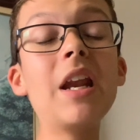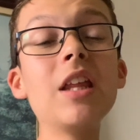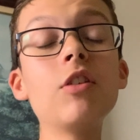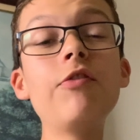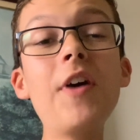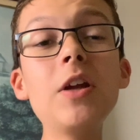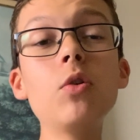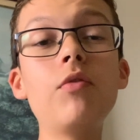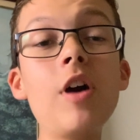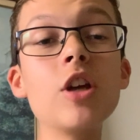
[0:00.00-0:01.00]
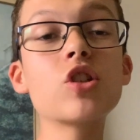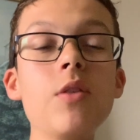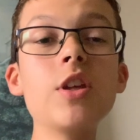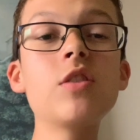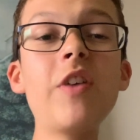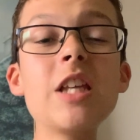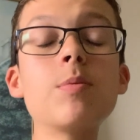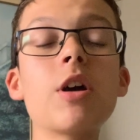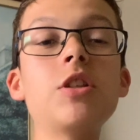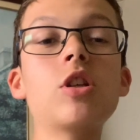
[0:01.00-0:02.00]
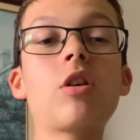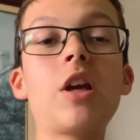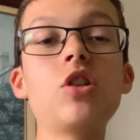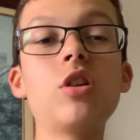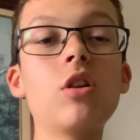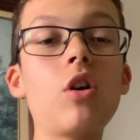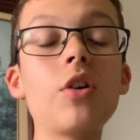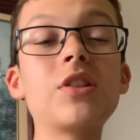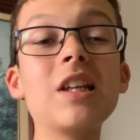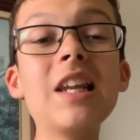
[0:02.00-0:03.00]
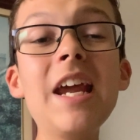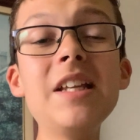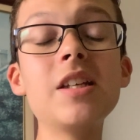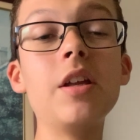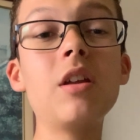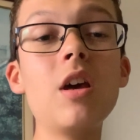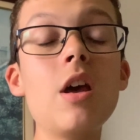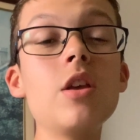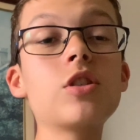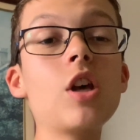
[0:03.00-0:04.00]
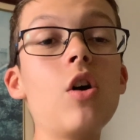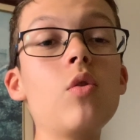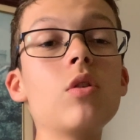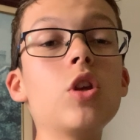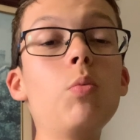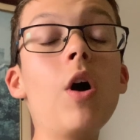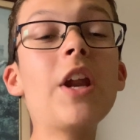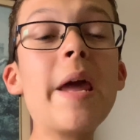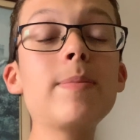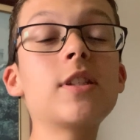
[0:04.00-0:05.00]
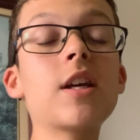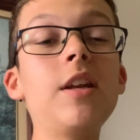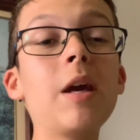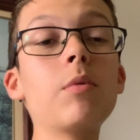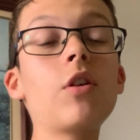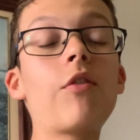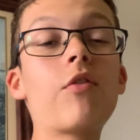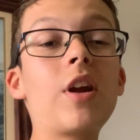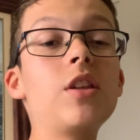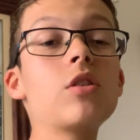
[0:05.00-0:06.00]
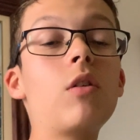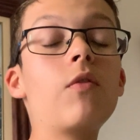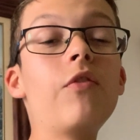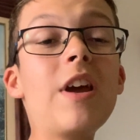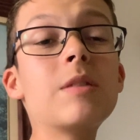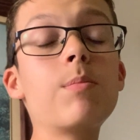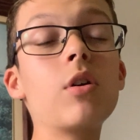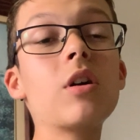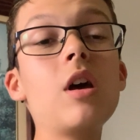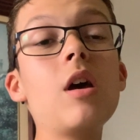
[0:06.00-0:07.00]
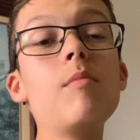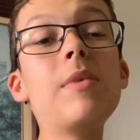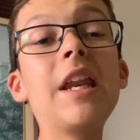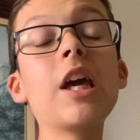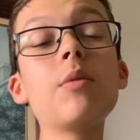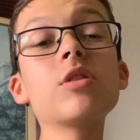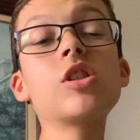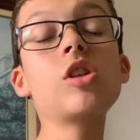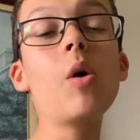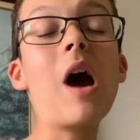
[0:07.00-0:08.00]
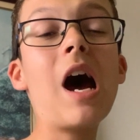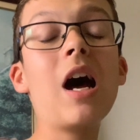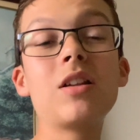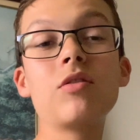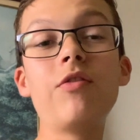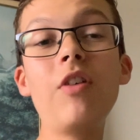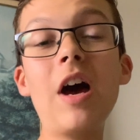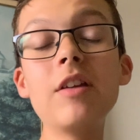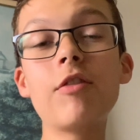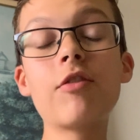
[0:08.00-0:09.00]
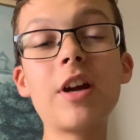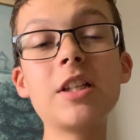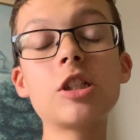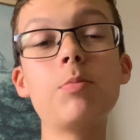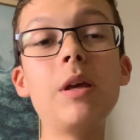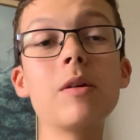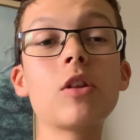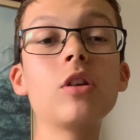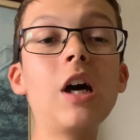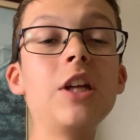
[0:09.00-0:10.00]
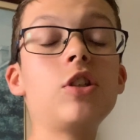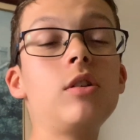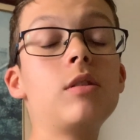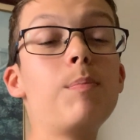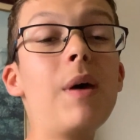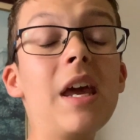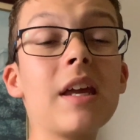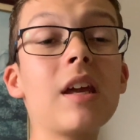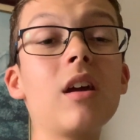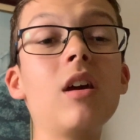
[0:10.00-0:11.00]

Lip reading: in the final version, this Facebook integration got deleted. So you weren't able to connect with your friends on Facebook, meaning it was so hard to find friends to be with on iTunes Ping